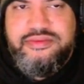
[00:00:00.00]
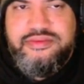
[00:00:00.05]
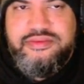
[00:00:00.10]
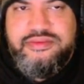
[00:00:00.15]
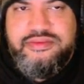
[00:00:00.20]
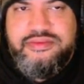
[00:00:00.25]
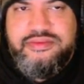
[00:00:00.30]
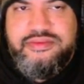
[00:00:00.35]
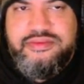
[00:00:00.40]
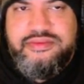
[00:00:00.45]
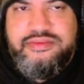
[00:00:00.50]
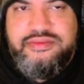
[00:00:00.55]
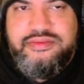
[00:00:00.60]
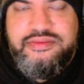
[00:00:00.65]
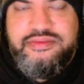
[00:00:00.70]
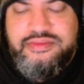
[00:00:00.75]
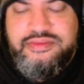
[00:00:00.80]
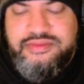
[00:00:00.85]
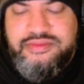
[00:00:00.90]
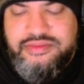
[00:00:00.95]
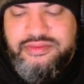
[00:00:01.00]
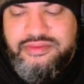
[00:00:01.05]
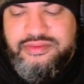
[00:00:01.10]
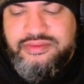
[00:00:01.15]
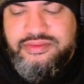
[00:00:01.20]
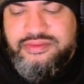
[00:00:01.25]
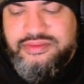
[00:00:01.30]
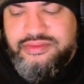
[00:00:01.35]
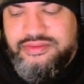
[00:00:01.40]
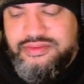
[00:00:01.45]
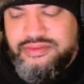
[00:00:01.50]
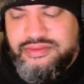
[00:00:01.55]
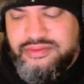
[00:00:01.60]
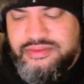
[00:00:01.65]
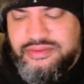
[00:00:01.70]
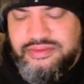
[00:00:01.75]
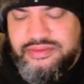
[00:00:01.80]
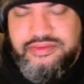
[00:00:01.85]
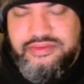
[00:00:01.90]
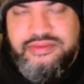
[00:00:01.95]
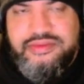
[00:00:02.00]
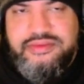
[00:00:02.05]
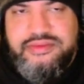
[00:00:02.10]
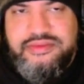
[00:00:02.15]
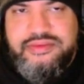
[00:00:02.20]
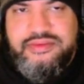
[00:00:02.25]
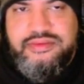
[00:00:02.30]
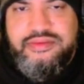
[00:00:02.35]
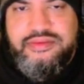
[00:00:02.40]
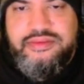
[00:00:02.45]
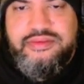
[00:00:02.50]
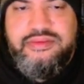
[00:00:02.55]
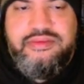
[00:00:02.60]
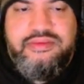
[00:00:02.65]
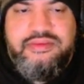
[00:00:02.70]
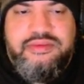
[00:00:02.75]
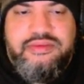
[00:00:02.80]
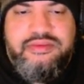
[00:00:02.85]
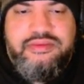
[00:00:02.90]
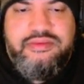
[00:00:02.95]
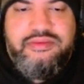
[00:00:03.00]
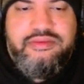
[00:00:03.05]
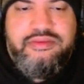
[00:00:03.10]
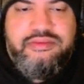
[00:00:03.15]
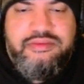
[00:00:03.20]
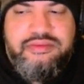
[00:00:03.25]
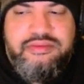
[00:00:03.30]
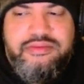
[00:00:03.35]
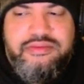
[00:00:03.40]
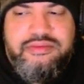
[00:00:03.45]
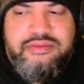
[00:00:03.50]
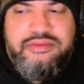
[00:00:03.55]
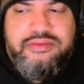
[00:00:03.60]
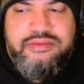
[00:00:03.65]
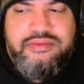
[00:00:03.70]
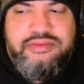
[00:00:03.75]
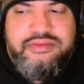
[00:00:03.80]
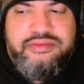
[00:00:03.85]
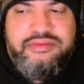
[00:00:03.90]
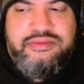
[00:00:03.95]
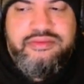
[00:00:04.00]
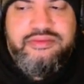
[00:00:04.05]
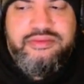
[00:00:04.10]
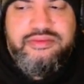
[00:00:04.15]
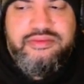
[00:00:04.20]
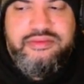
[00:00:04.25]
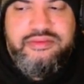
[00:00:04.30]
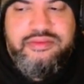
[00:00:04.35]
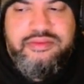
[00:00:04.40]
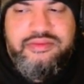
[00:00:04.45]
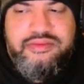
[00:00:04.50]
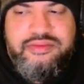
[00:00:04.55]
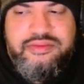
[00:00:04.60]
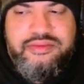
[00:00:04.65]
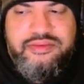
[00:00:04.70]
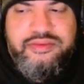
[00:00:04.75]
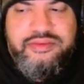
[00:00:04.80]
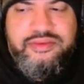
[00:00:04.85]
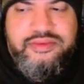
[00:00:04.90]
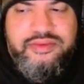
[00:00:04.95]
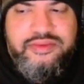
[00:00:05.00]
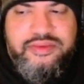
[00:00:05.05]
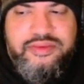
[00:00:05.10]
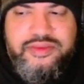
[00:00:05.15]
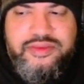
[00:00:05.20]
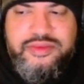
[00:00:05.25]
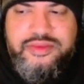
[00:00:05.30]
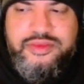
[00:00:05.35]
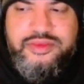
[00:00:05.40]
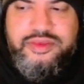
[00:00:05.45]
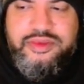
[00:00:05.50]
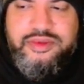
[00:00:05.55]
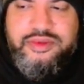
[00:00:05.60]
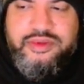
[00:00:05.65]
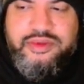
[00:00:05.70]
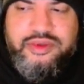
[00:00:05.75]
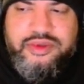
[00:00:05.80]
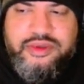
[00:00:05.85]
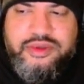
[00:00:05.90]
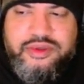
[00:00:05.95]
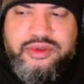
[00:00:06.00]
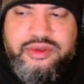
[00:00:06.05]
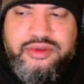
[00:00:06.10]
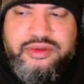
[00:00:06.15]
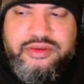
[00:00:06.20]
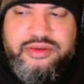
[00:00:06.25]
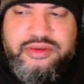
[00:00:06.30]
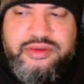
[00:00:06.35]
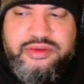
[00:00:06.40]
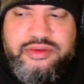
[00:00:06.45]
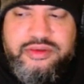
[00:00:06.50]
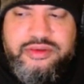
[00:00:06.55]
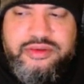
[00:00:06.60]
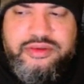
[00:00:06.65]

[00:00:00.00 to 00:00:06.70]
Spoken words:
No words are spoken by the person on screen.